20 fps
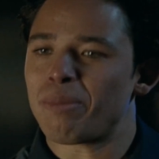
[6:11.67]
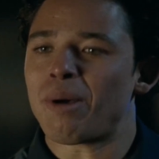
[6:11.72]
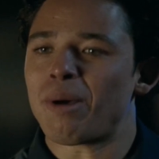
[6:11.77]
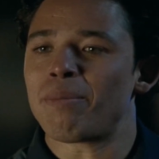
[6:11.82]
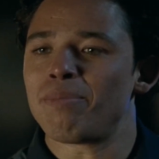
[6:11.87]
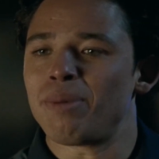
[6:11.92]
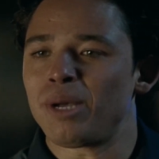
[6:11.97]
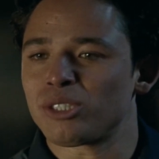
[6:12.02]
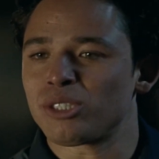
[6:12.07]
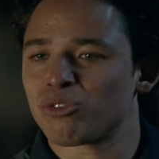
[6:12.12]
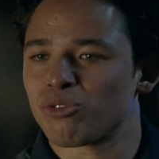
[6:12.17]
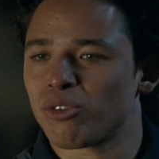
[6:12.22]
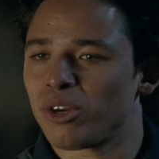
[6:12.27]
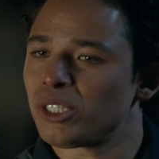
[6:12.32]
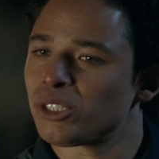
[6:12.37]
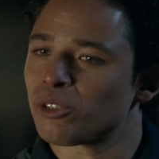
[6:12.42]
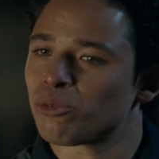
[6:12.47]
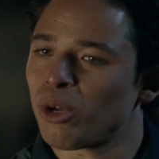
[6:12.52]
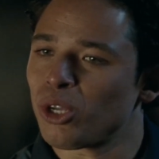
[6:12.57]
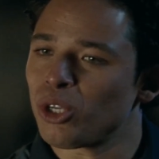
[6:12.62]
"You were just trying
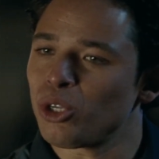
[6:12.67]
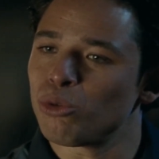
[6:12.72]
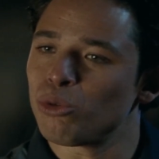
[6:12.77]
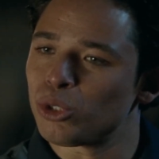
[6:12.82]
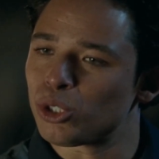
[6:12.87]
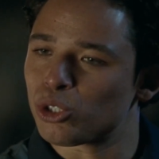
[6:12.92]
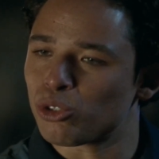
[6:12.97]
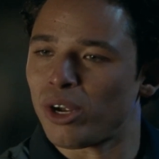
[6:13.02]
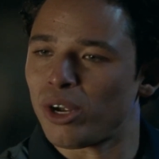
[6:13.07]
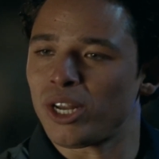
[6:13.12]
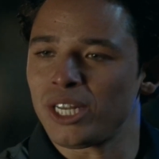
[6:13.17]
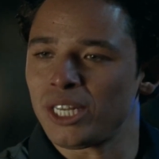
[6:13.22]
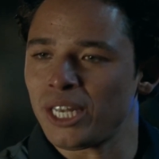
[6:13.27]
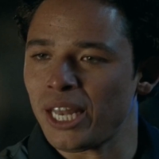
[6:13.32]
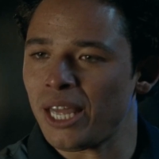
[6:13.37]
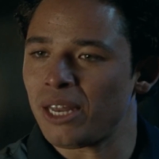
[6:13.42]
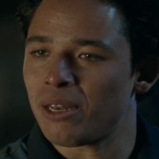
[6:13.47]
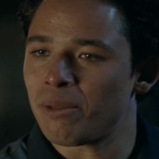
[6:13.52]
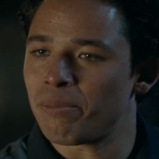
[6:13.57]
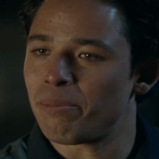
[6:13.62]
to land a grant for your
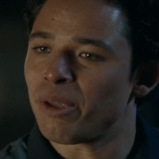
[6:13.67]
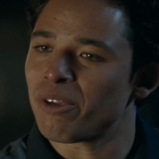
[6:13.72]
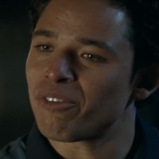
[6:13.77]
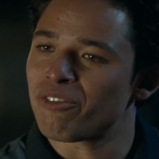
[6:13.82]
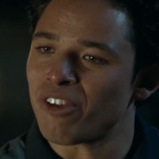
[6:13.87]
science